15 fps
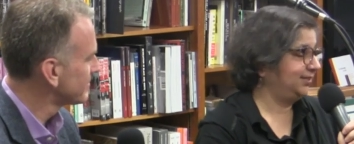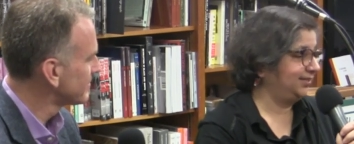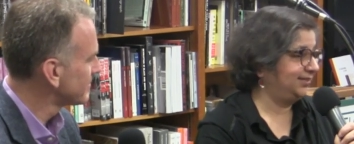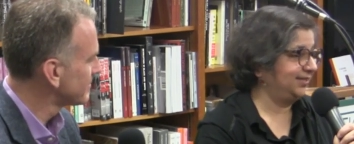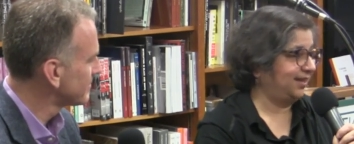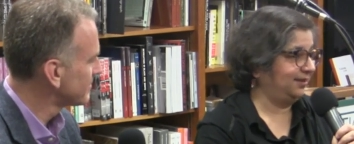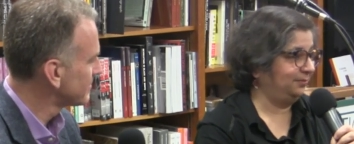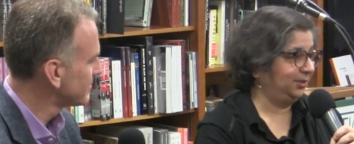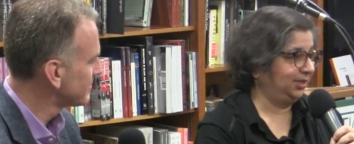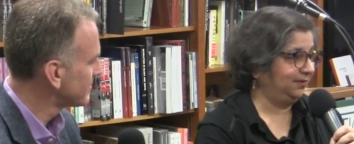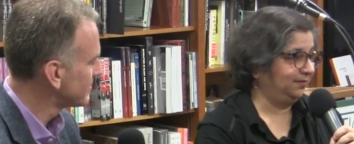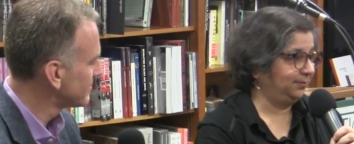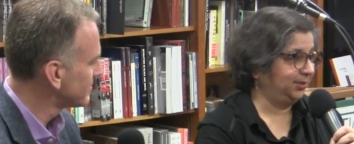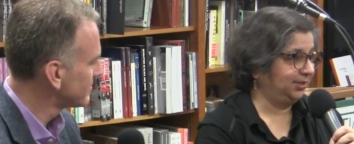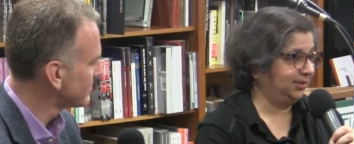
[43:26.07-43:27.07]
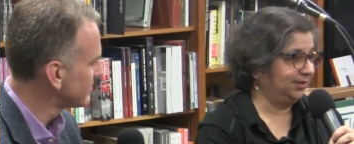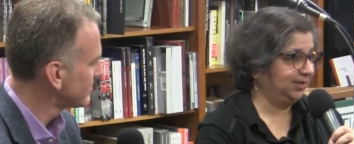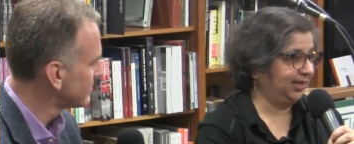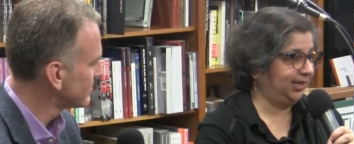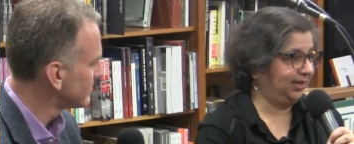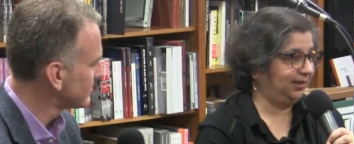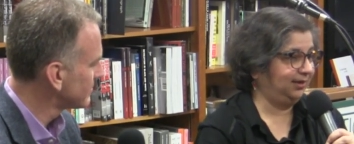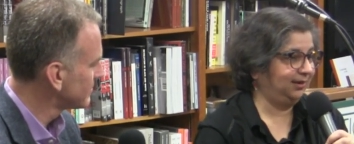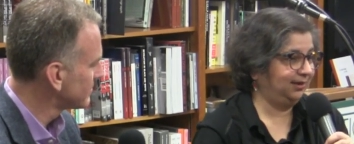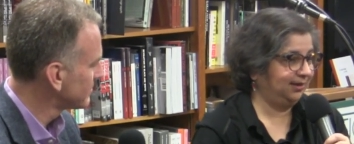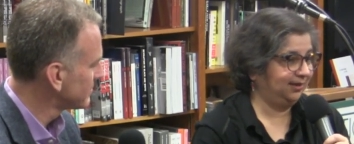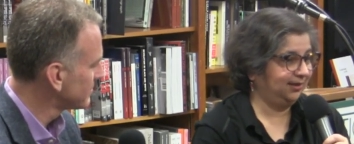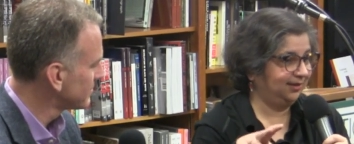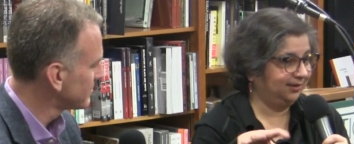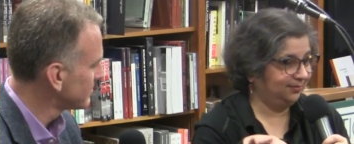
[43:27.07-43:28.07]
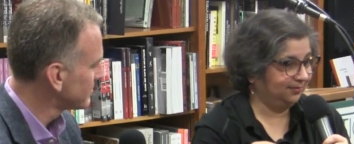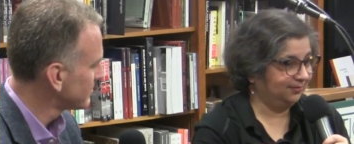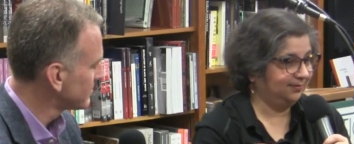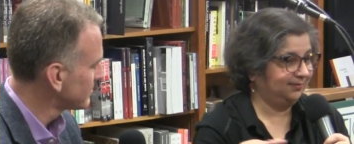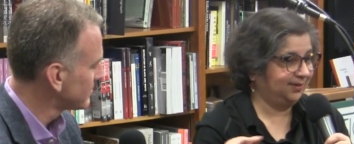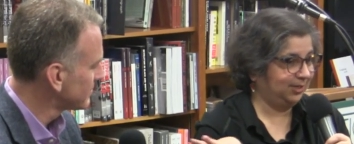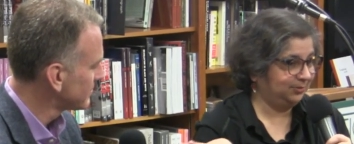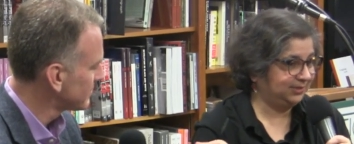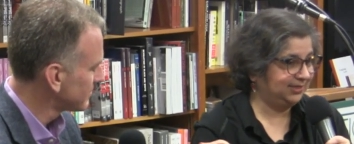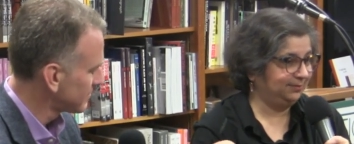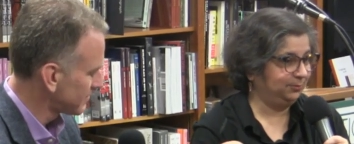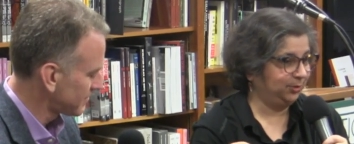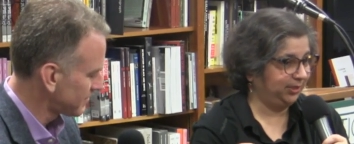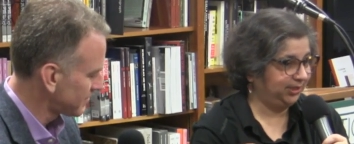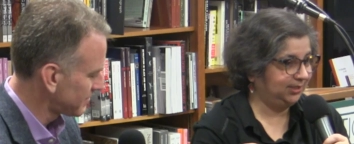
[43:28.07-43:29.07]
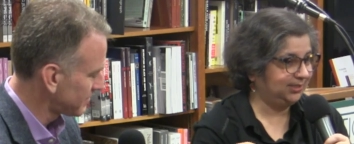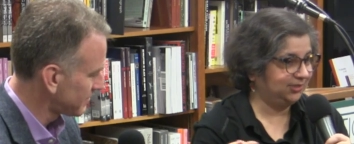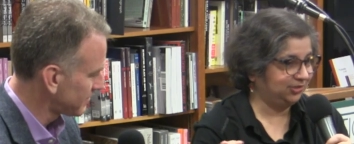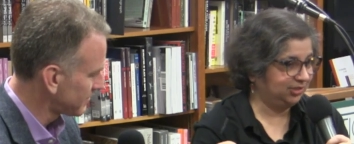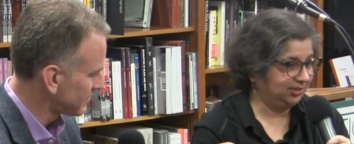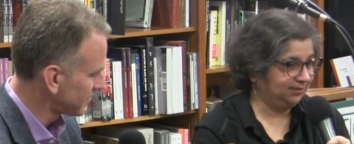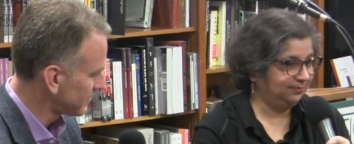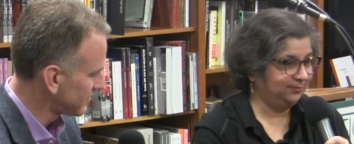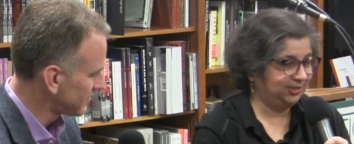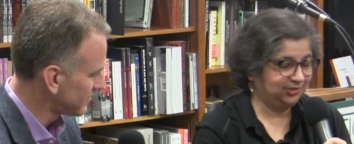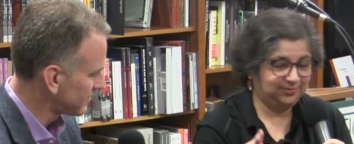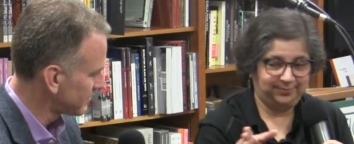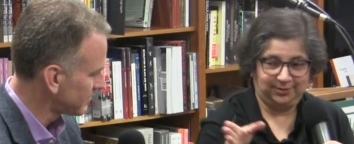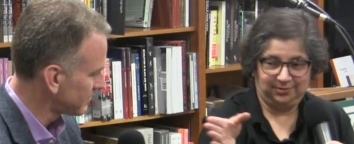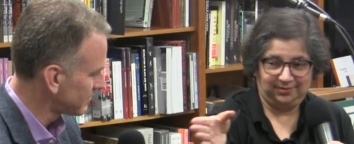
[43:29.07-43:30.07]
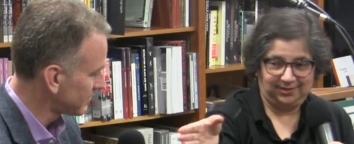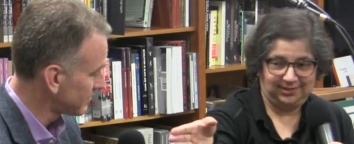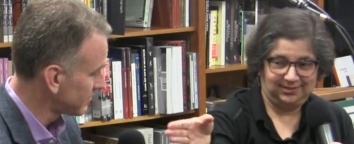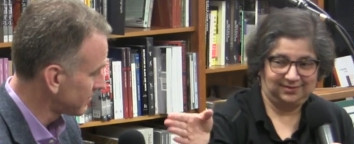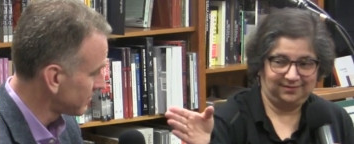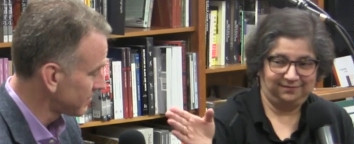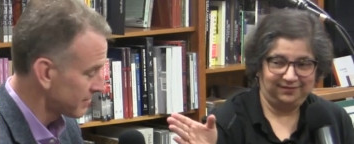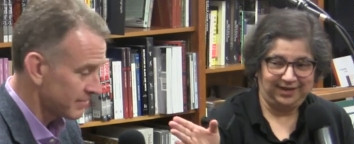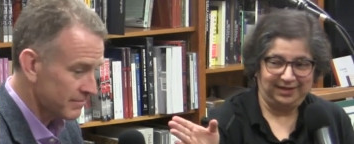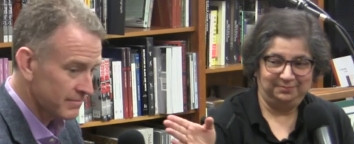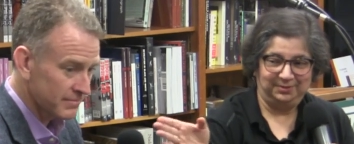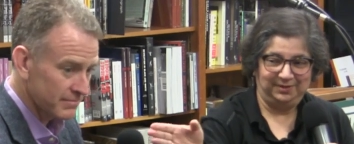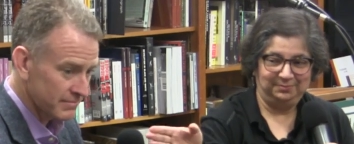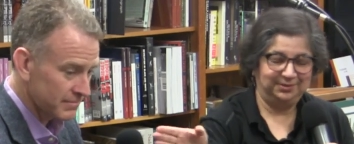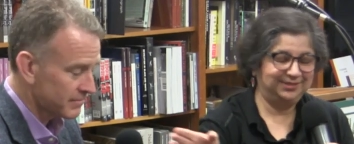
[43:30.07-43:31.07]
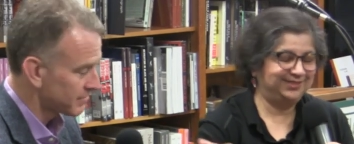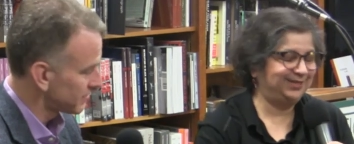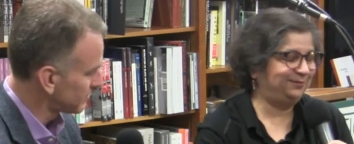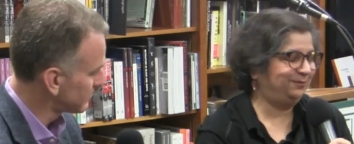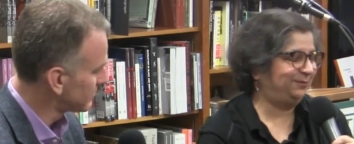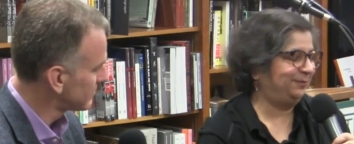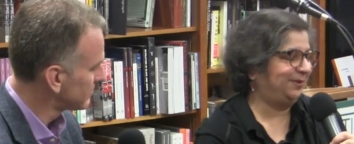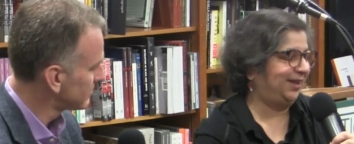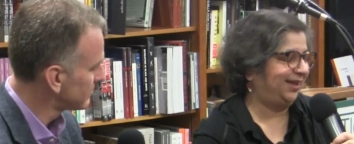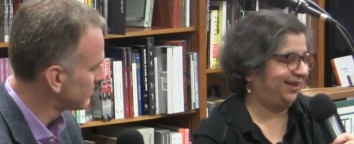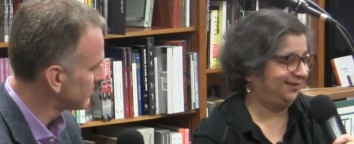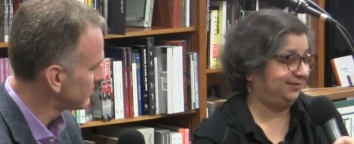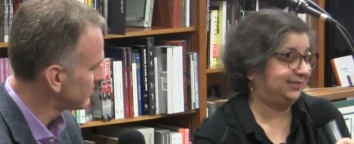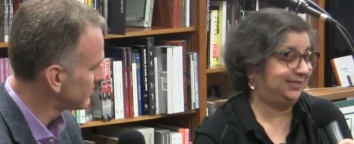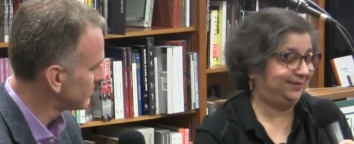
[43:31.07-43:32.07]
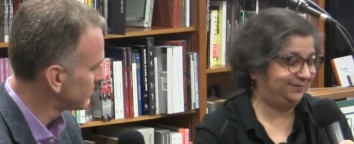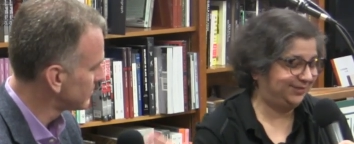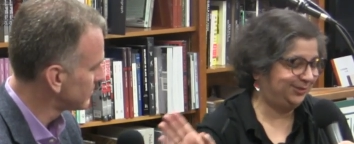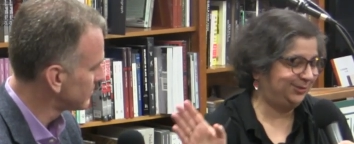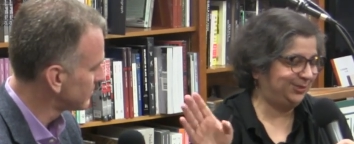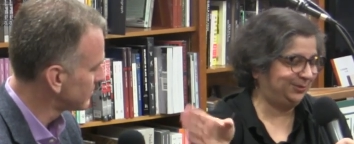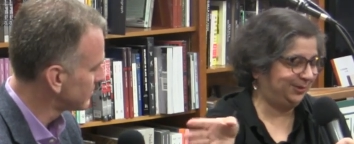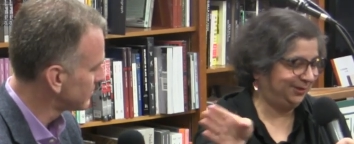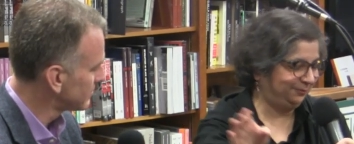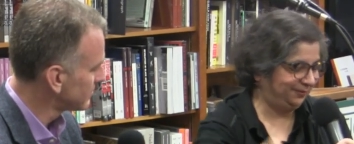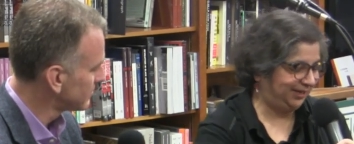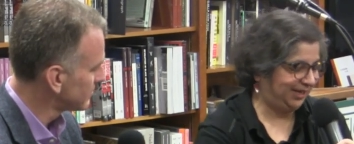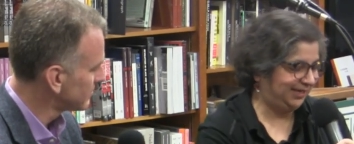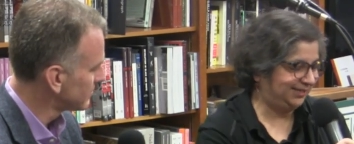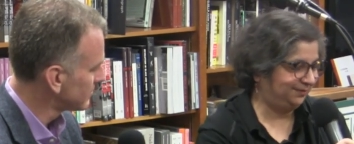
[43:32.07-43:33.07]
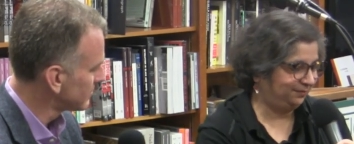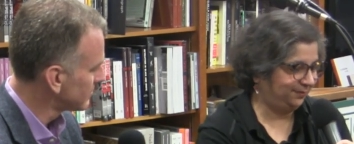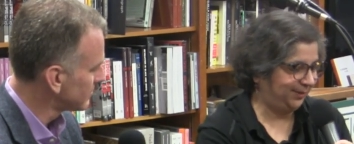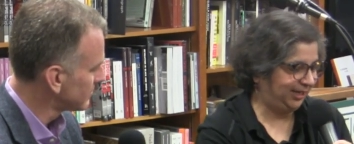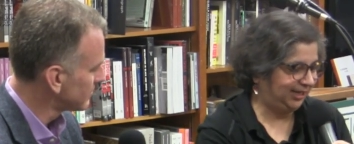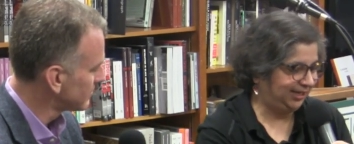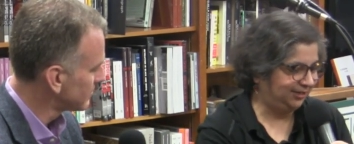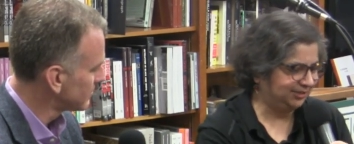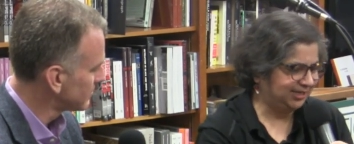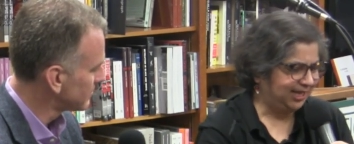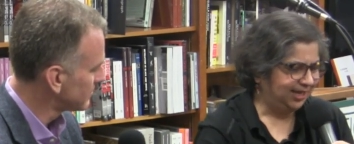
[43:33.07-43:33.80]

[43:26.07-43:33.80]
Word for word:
Speaker 1: It's unbelievable. And hosting Morning Edition, which both these fine people did, for, uh, Steve's still doing, Renee did for many years.